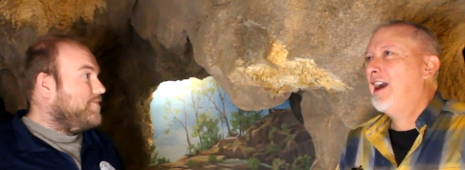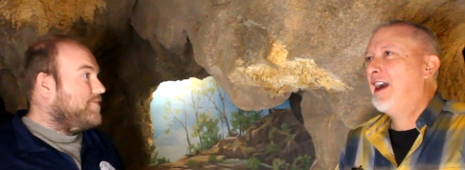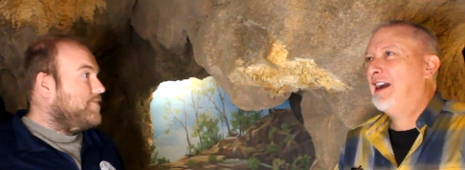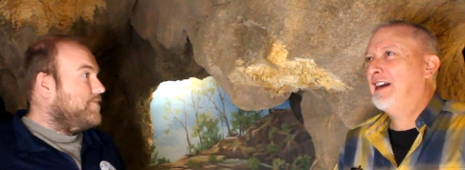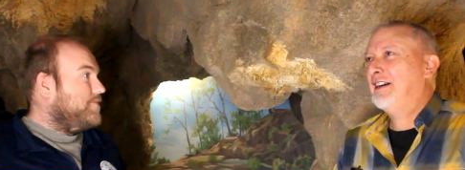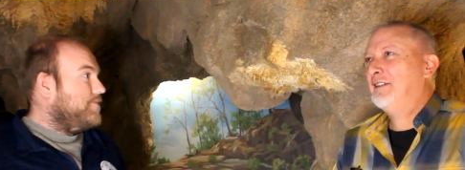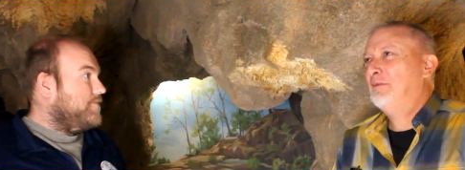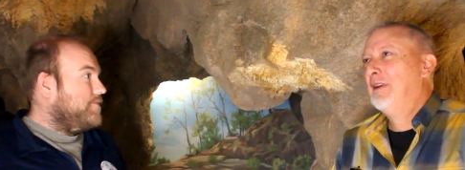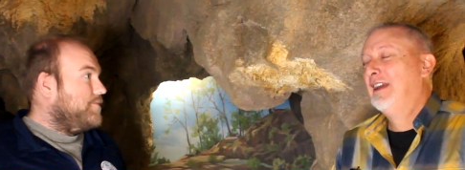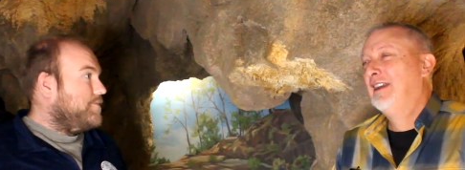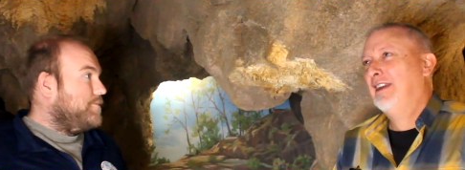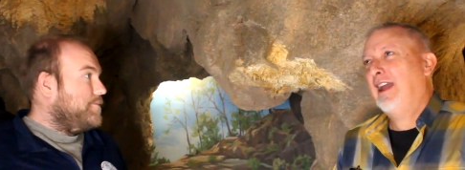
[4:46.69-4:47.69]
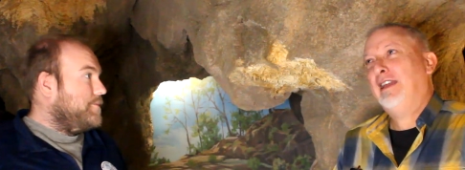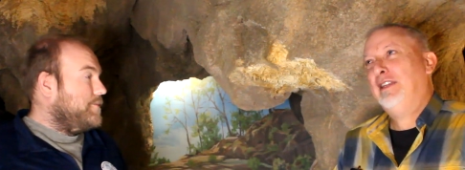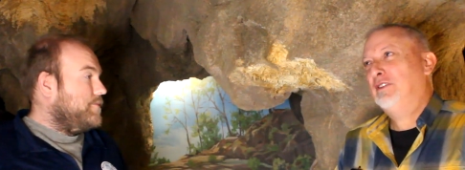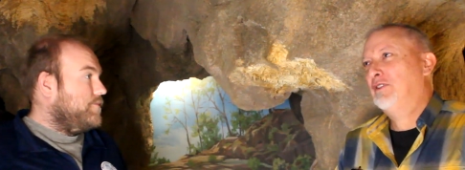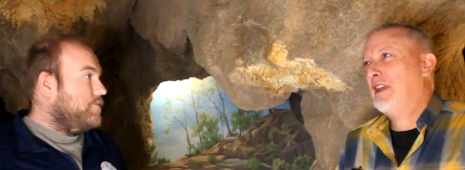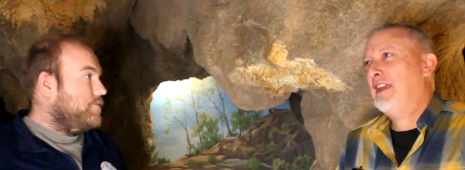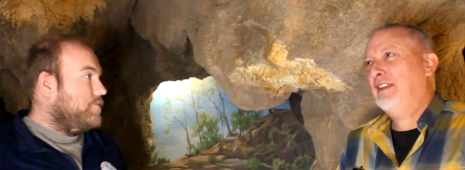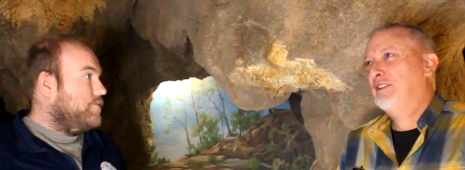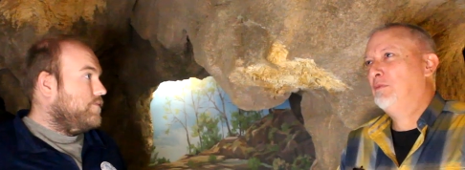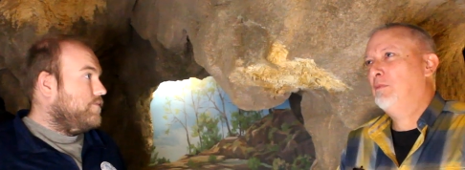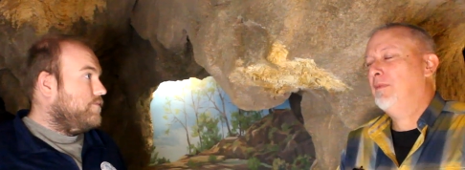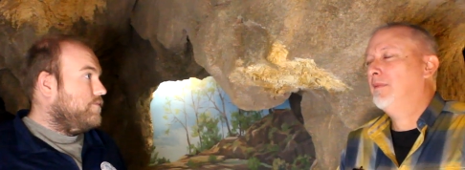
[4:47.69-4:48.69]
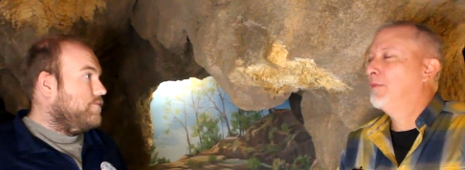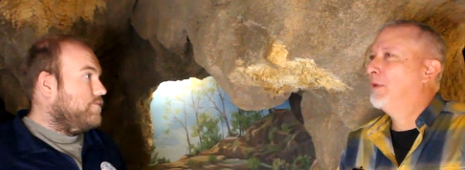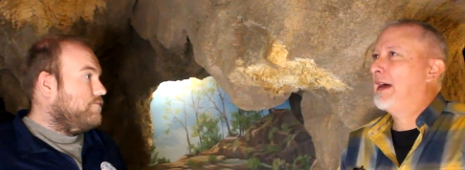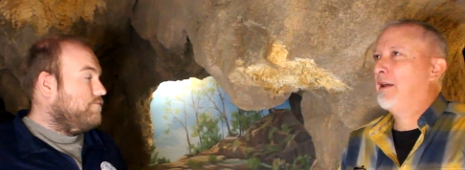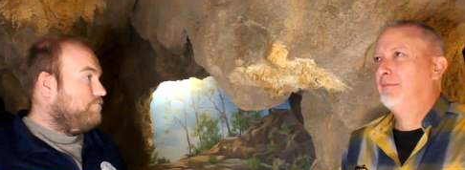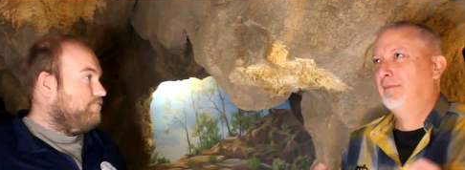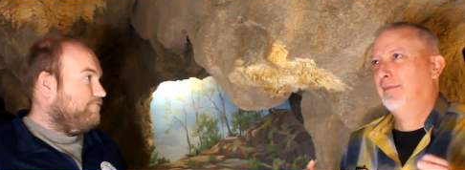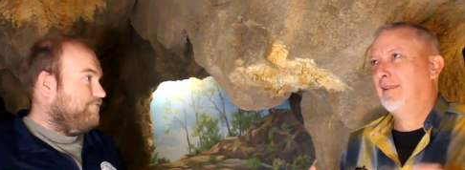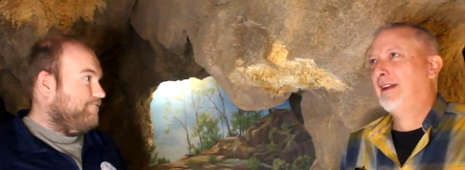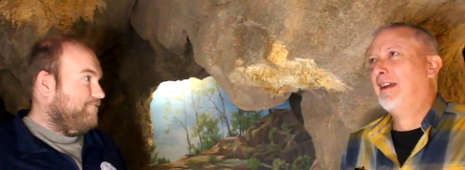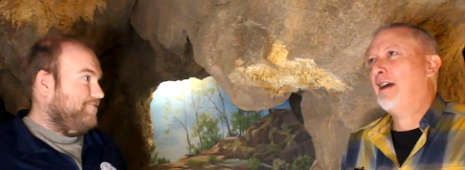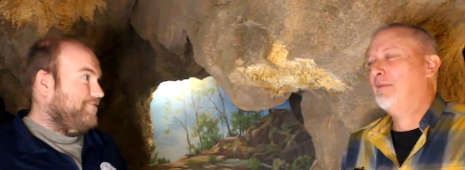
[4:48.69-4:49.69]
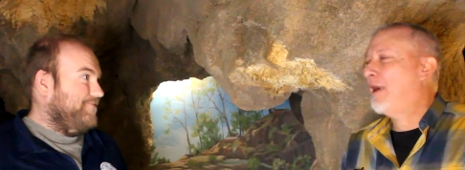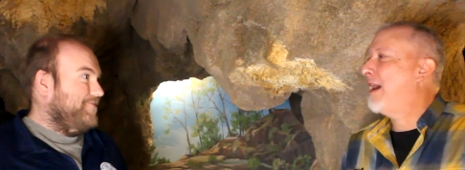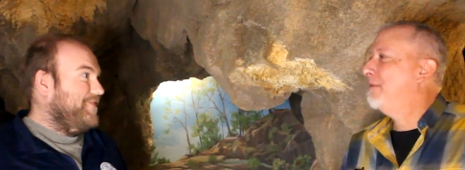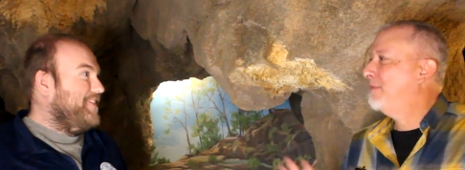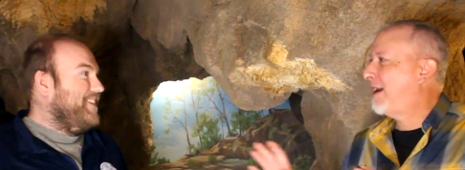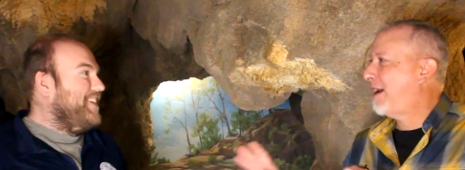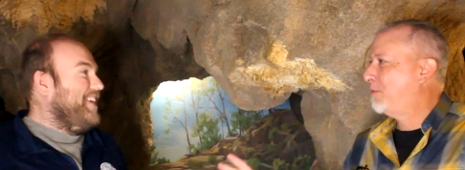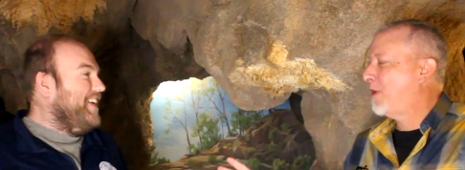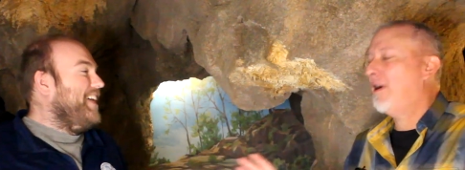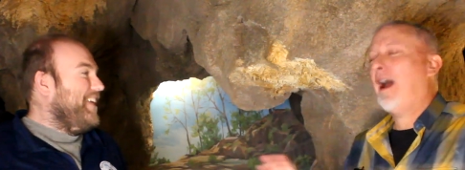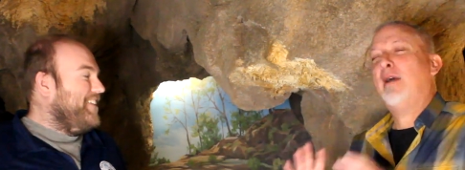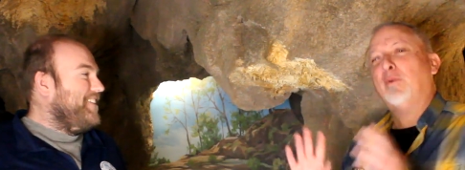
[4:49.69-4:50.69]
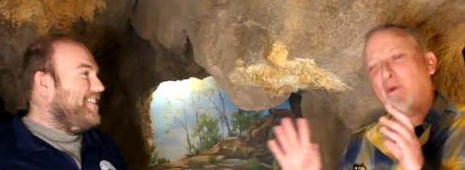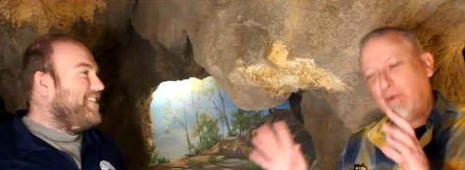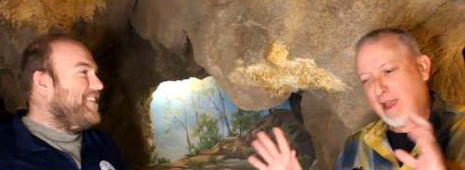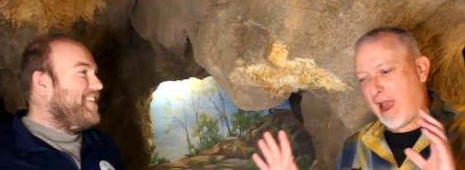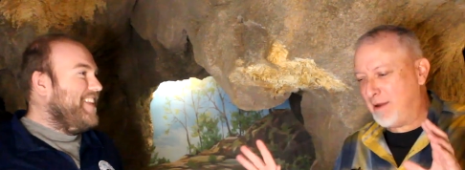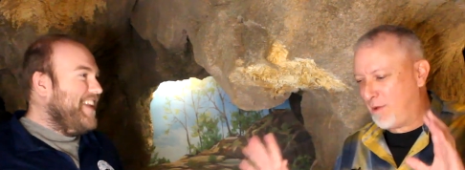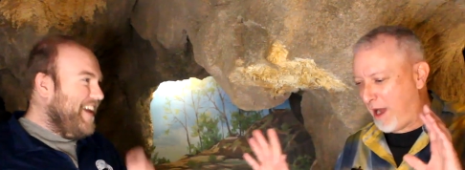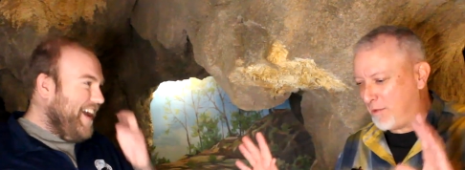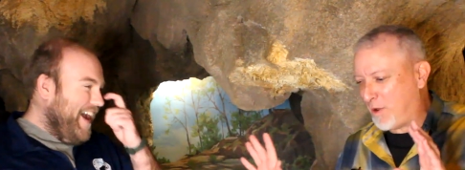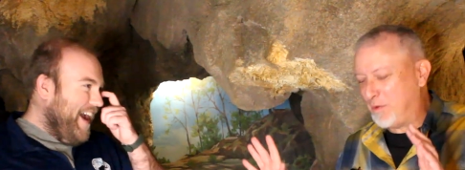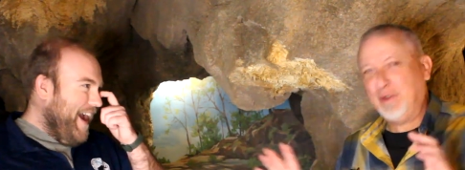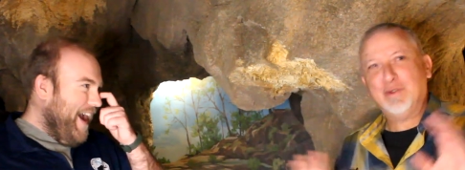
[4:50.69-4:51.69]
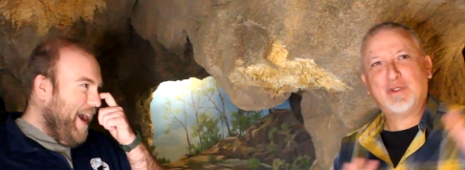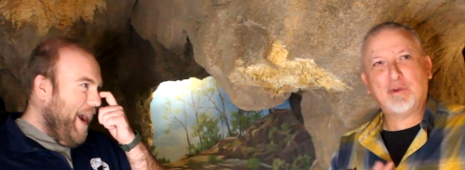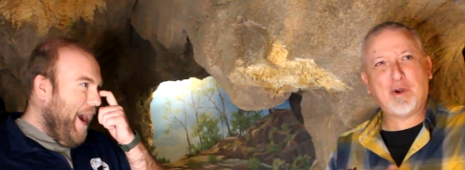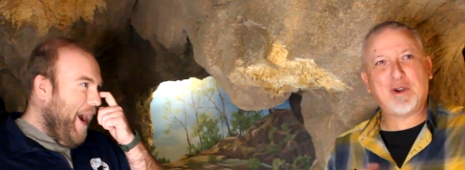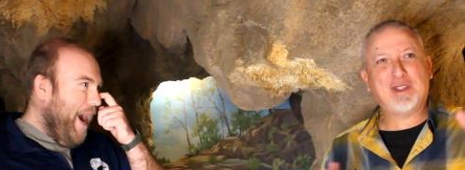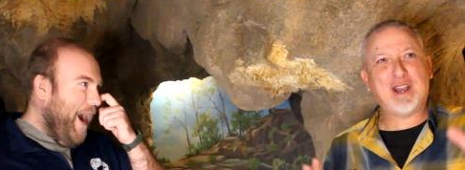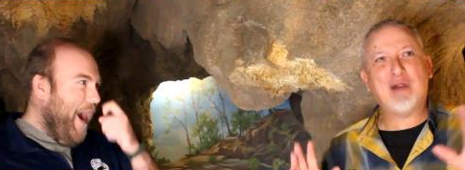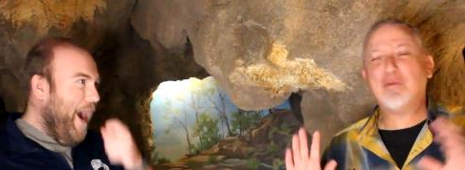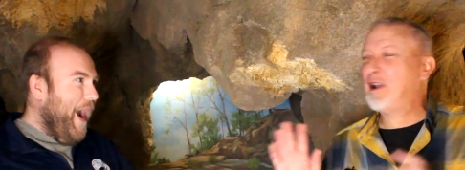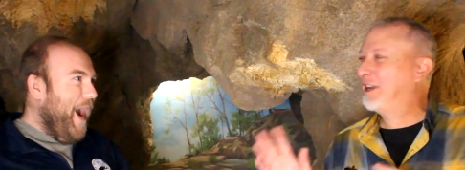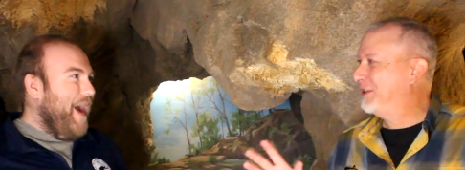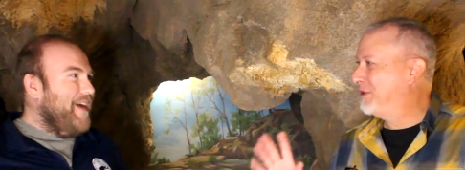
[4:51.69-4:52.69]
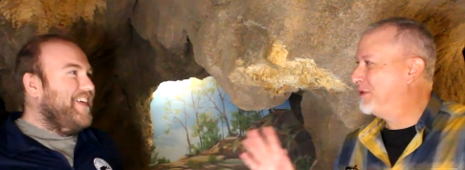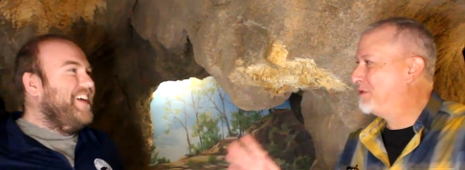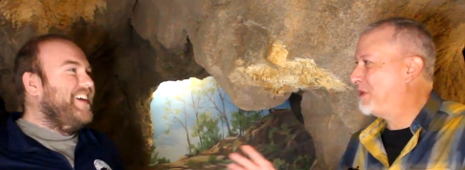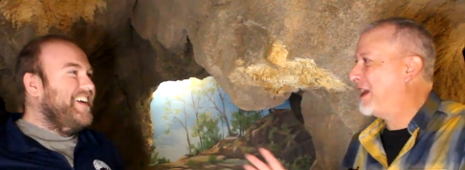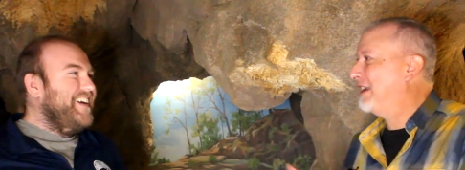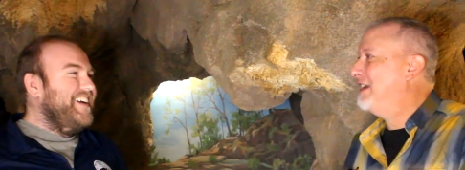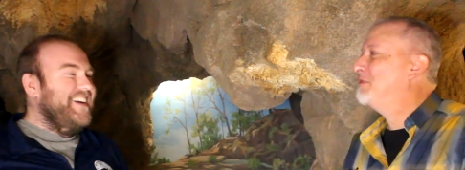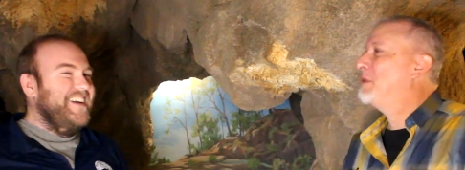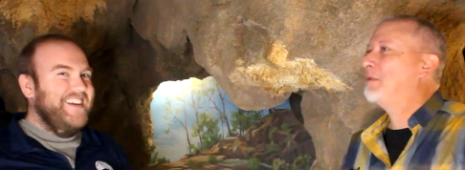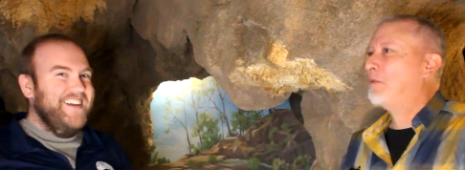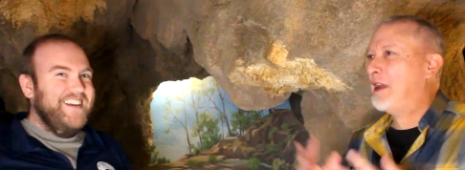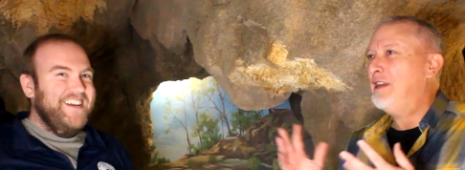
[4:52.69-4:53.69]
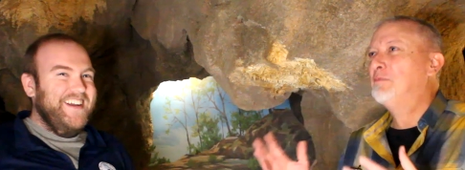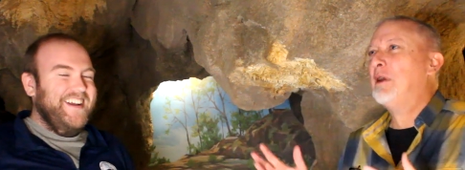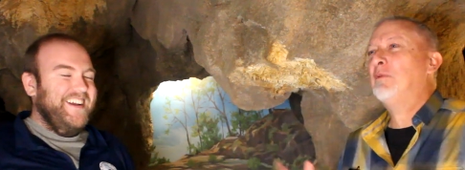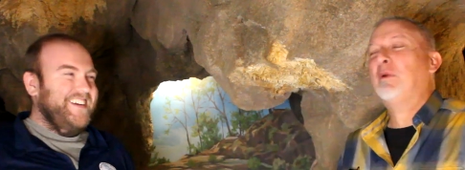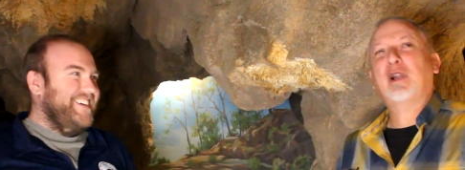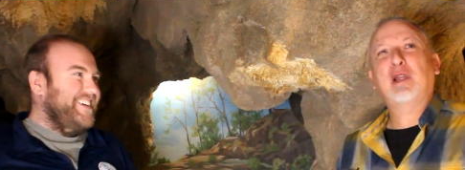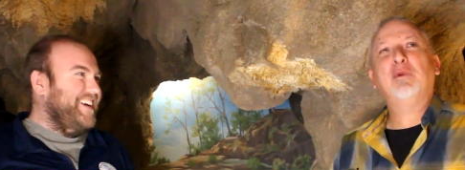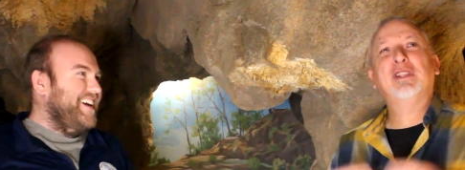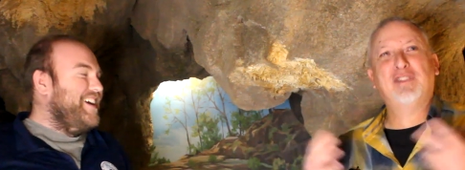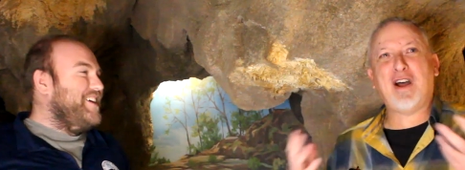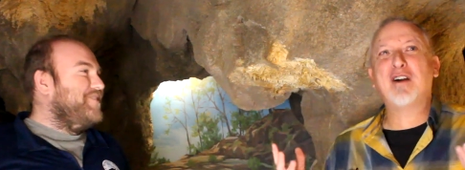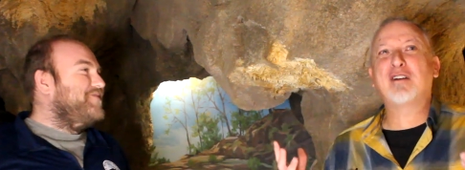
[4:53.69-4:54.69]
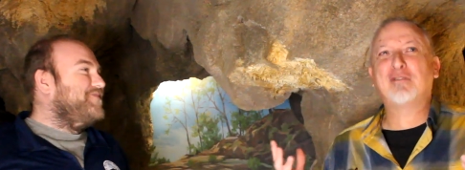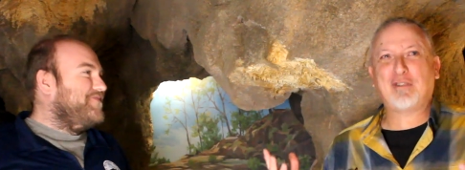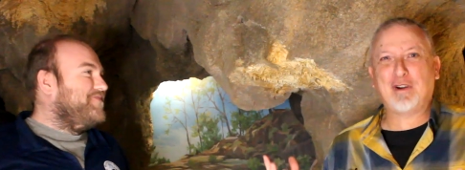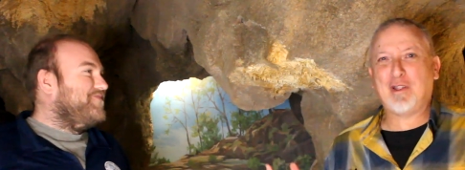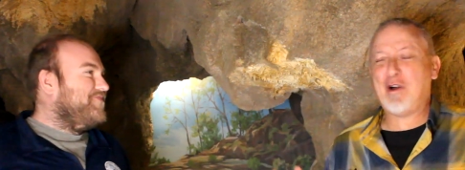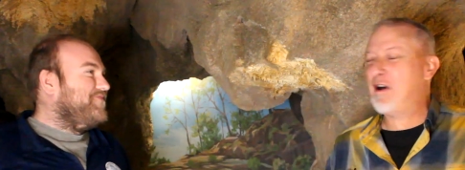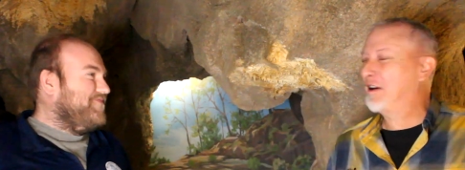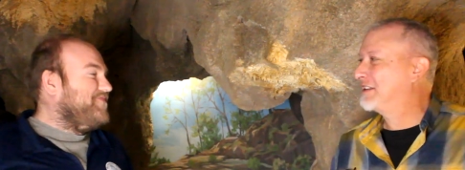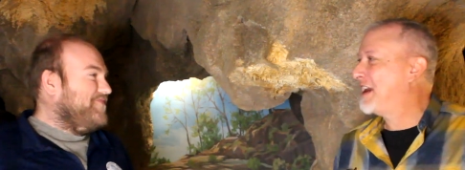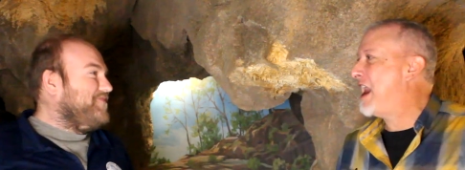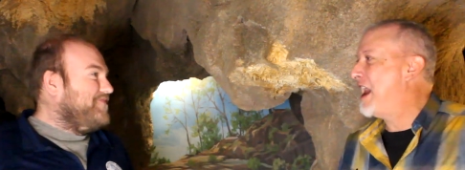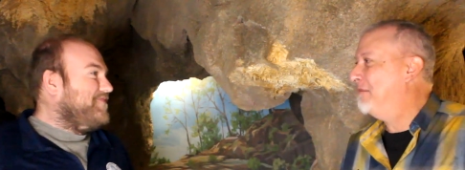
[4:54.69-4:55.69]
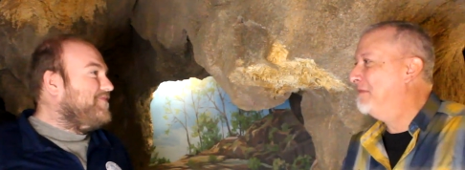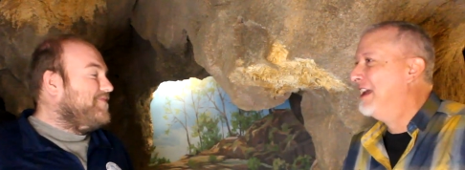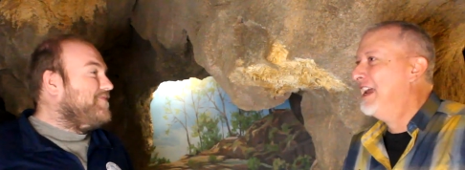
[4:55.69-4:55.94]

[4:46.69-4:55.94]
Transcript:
Speaker 1: Uh, he's he's well. I, won't. I won't. I, I won't use the word that I want to use, but he's been he's been working with dung for a long time.